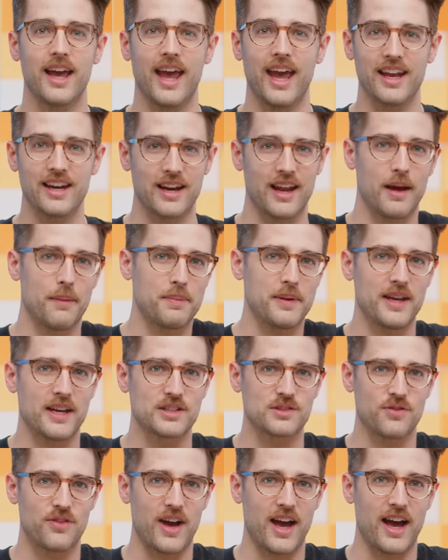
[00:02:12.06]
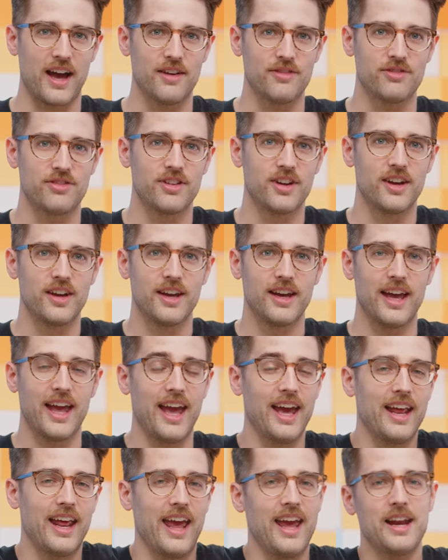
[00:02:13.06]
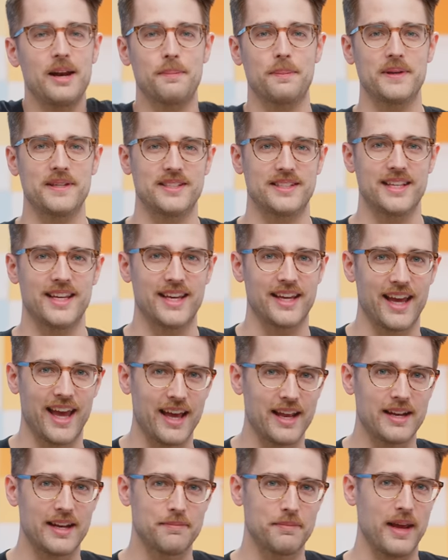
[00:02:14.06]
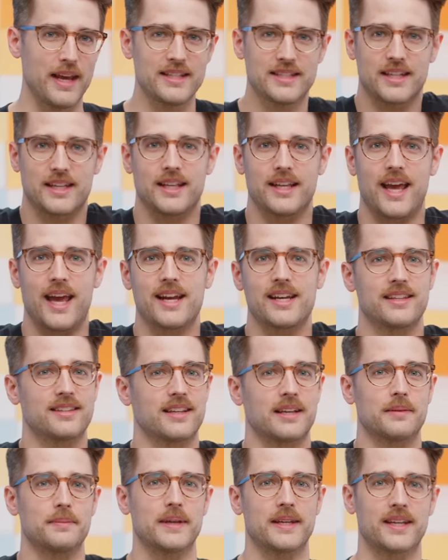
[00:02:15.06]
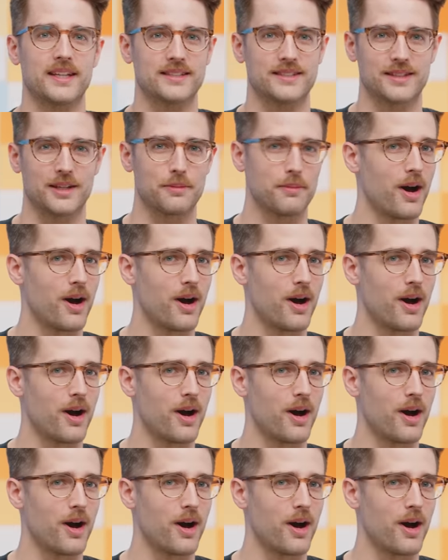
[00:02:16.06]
and a P S five. And a P C, and basically anything because they're